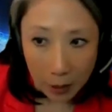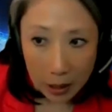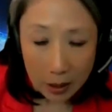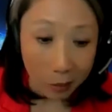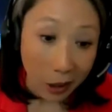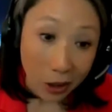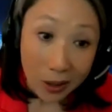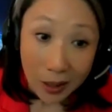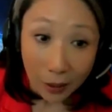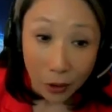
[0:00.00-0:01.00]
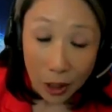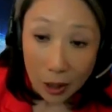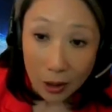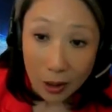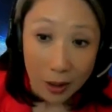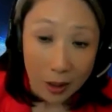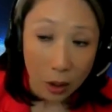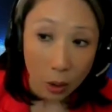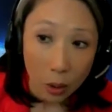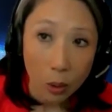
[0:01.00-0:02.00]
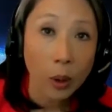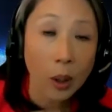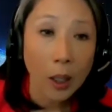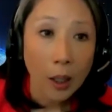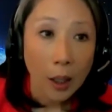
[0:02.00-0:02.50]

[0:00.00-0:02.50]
to be some legislative changes to